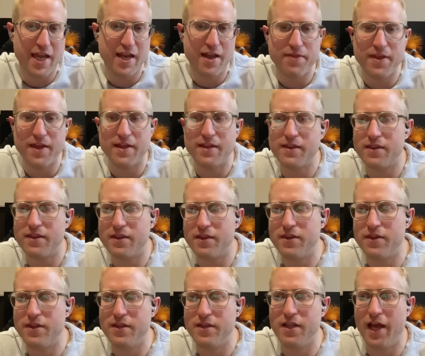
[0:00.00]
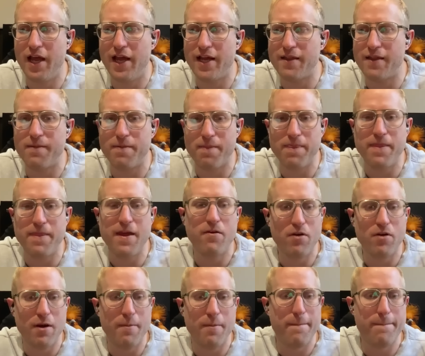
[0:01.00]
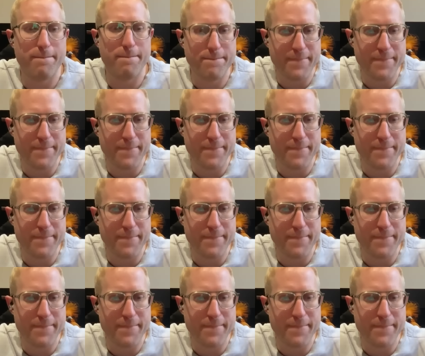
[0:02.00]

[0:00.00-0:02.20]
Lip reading: I think like there are